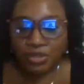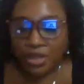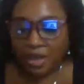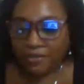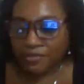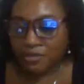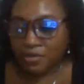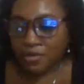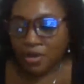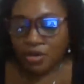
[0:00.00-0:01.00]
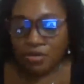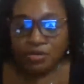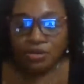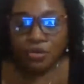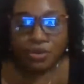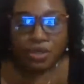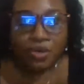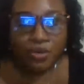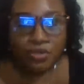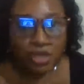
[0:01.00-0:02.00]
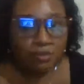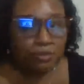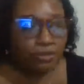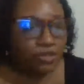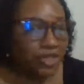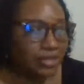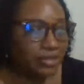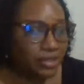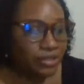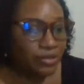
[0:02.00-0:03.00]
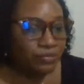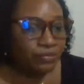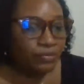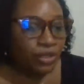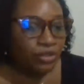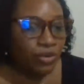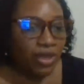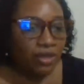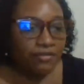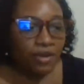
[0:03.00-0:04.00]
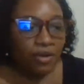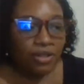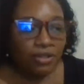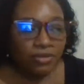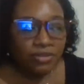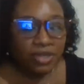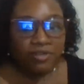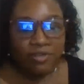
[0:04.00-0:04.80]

of course, you're going to have to know the coastal processes. So if you all use the